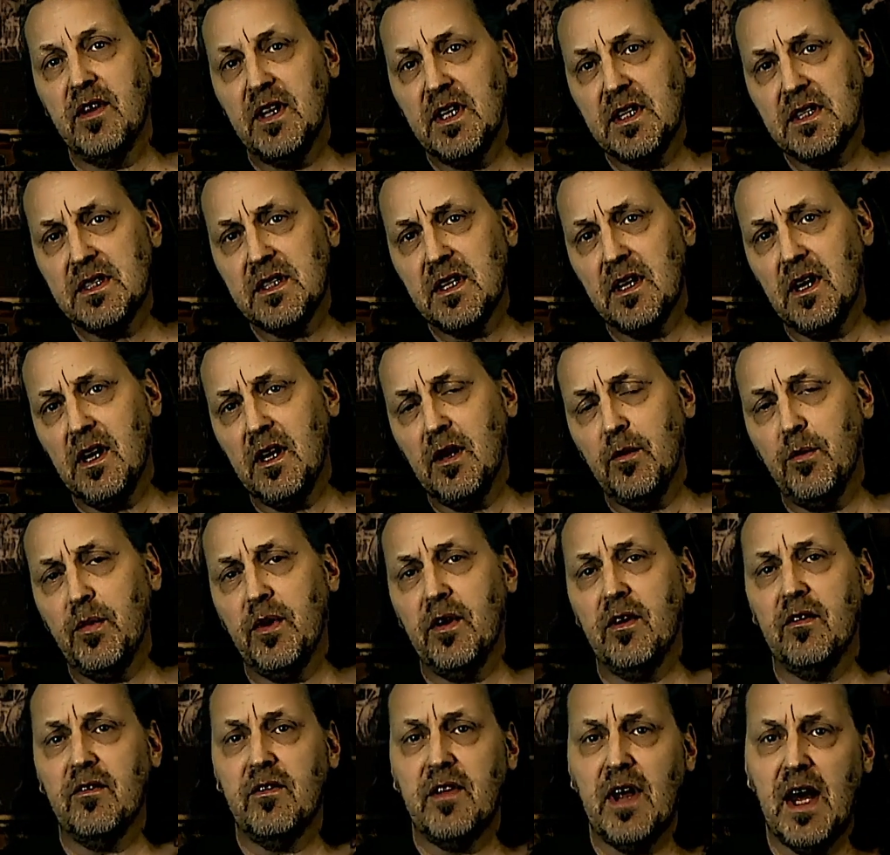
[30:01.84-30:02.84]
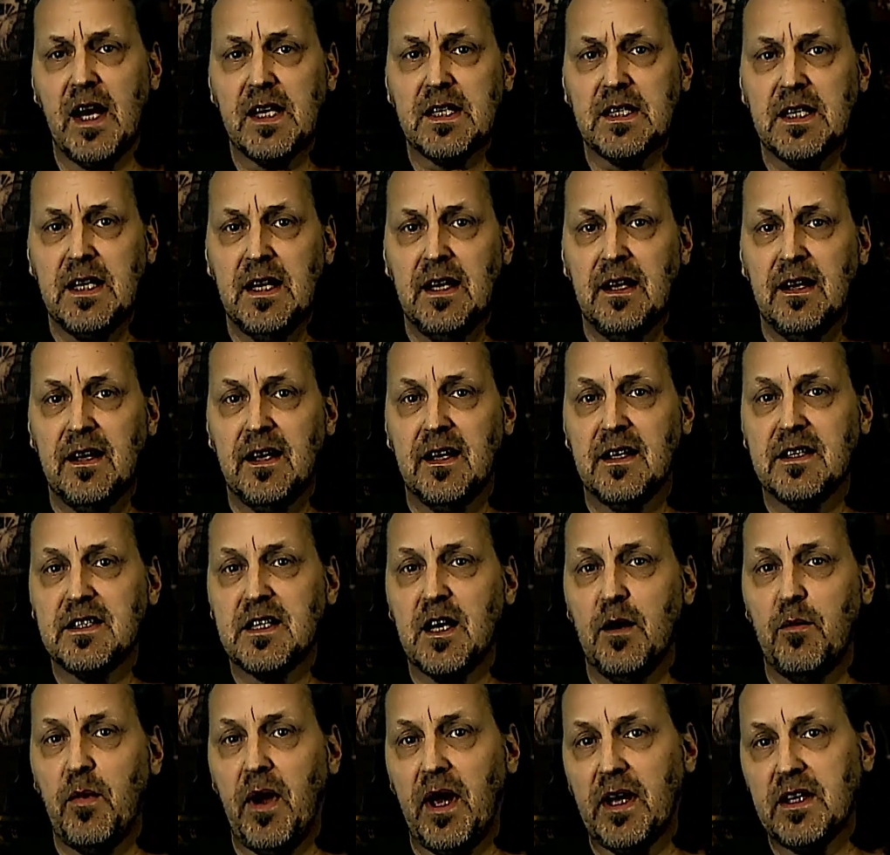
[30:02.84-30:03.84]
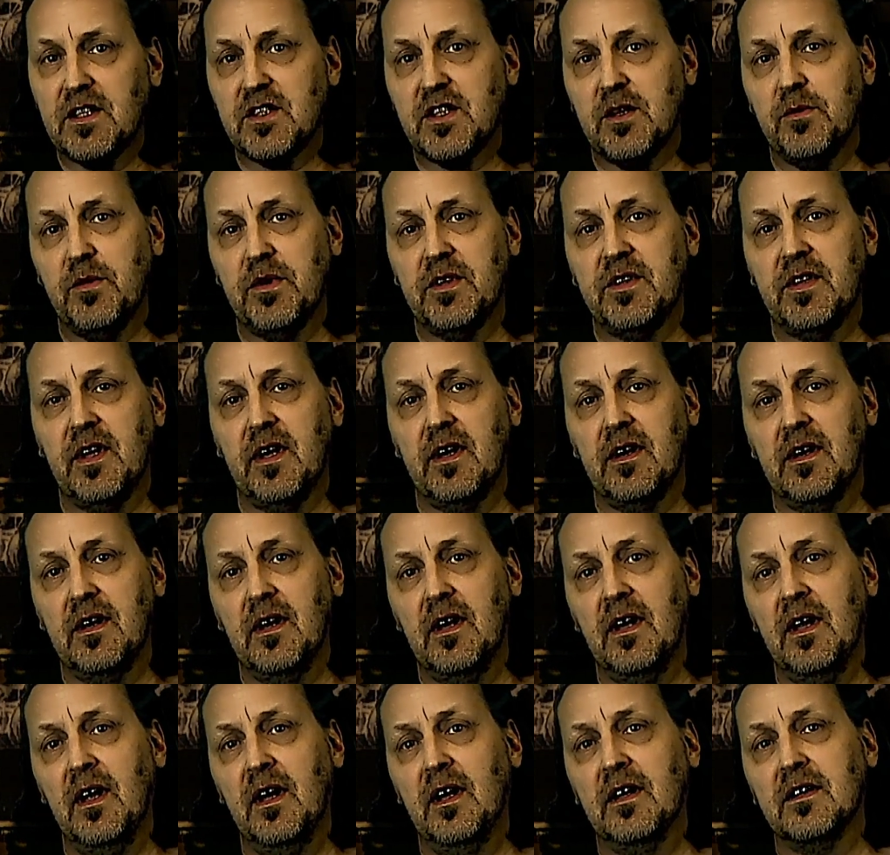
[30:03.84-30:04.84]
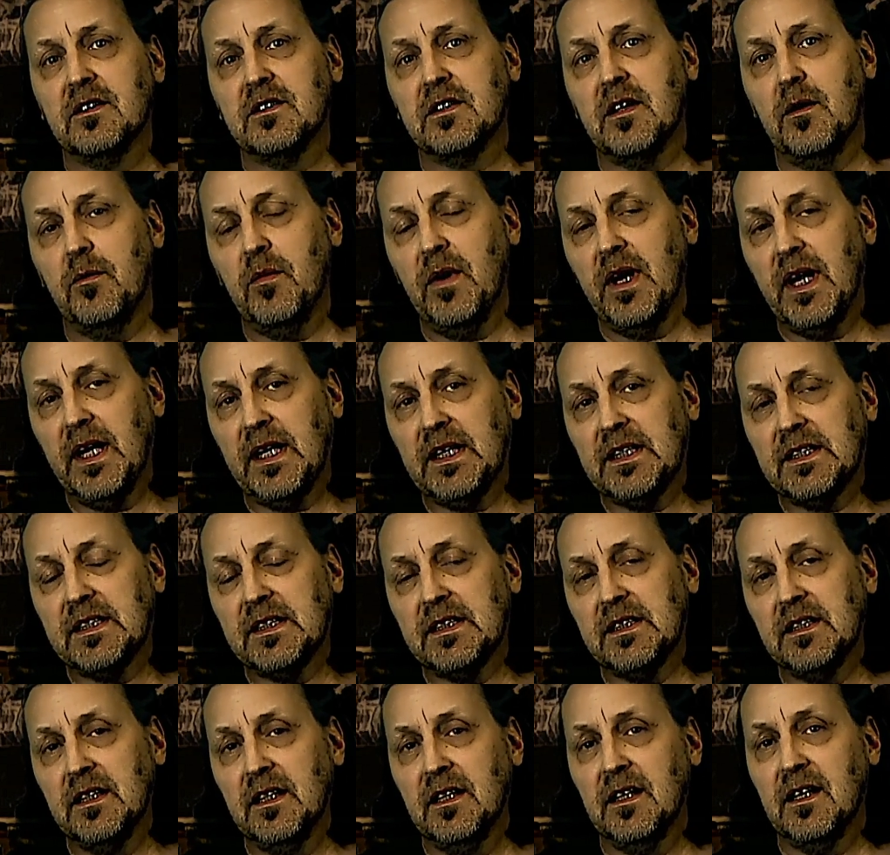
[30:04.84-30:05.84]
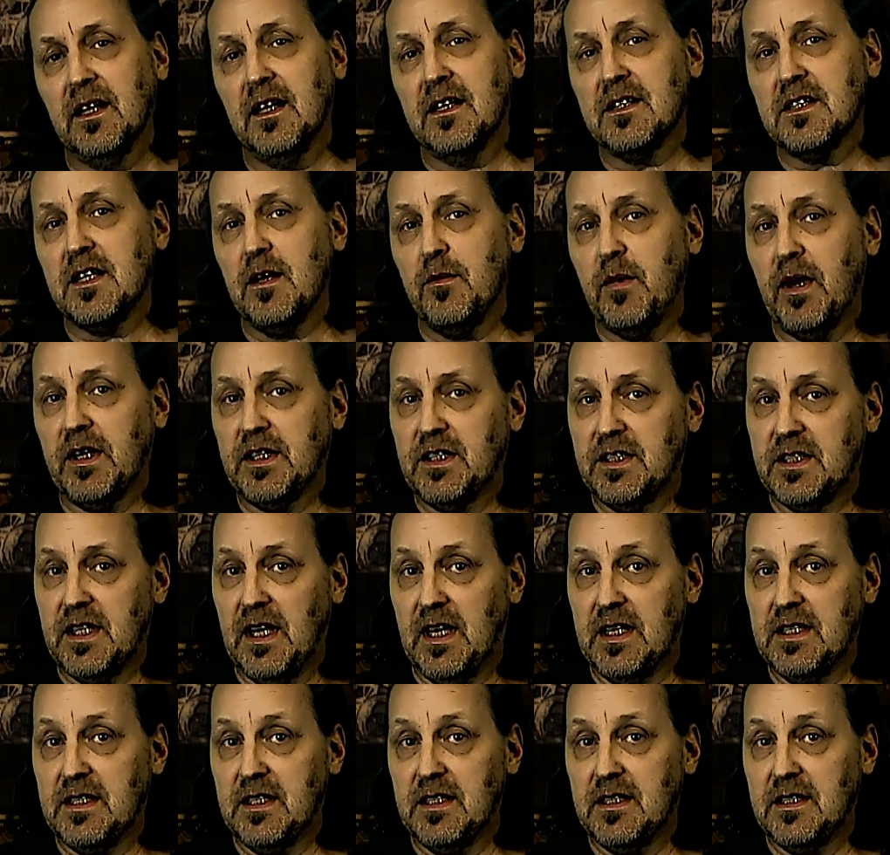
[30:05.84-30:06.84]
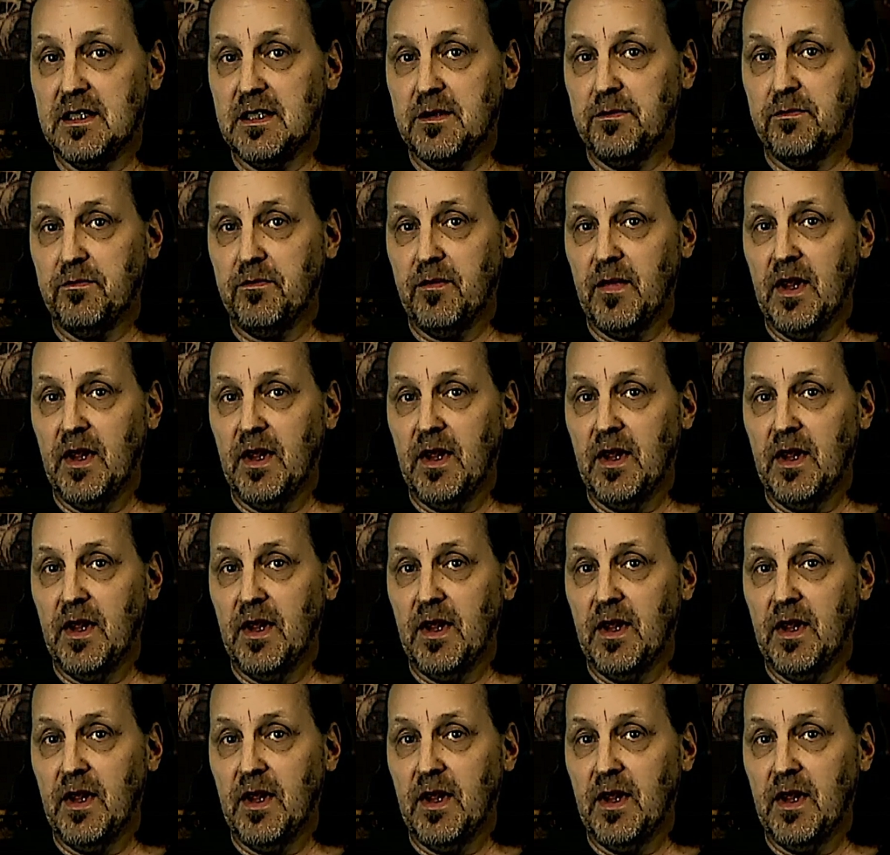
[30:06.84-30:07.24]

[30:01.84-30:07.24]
this and a little bit of that, and some extra material, some licks and some exercises.